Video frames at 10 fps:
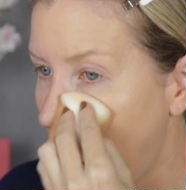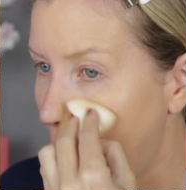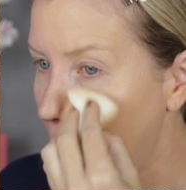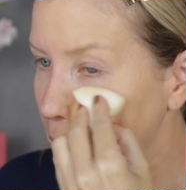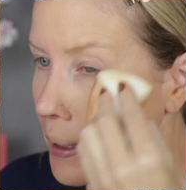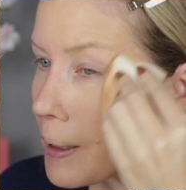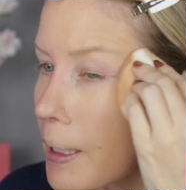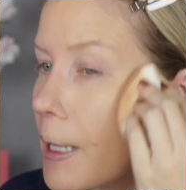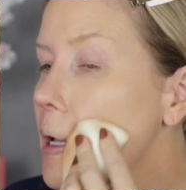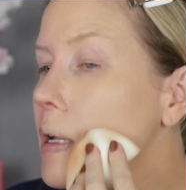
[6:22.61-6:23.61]
and it's a
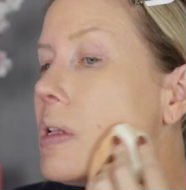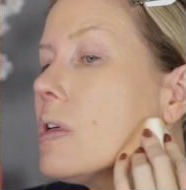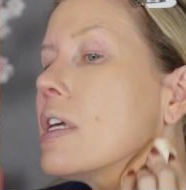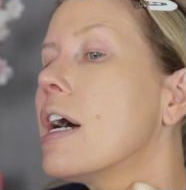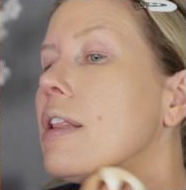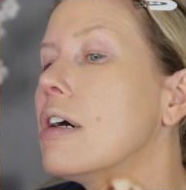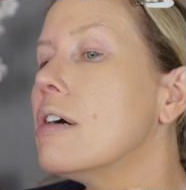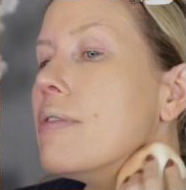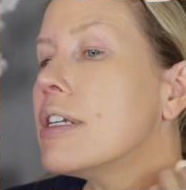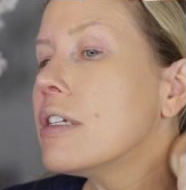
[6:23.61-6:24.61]
little
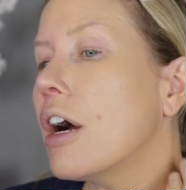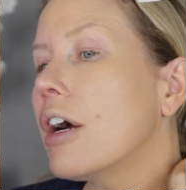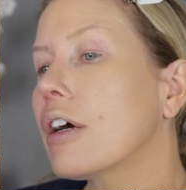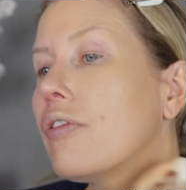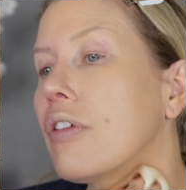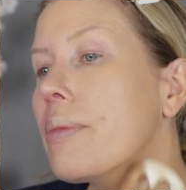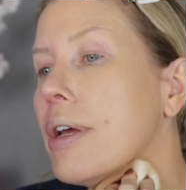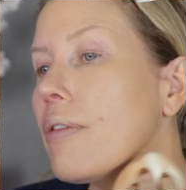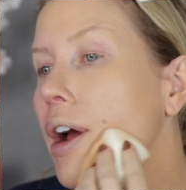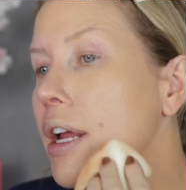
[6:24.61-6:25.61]
yellow and dark for
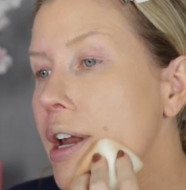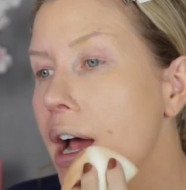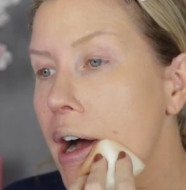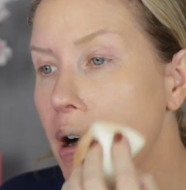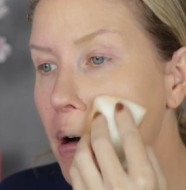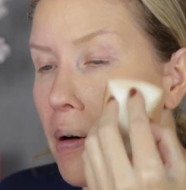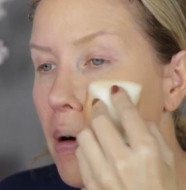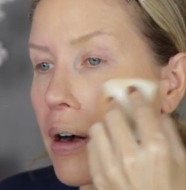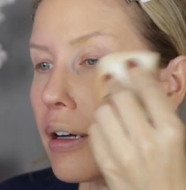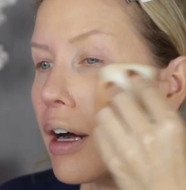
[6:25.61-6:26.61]
me right now.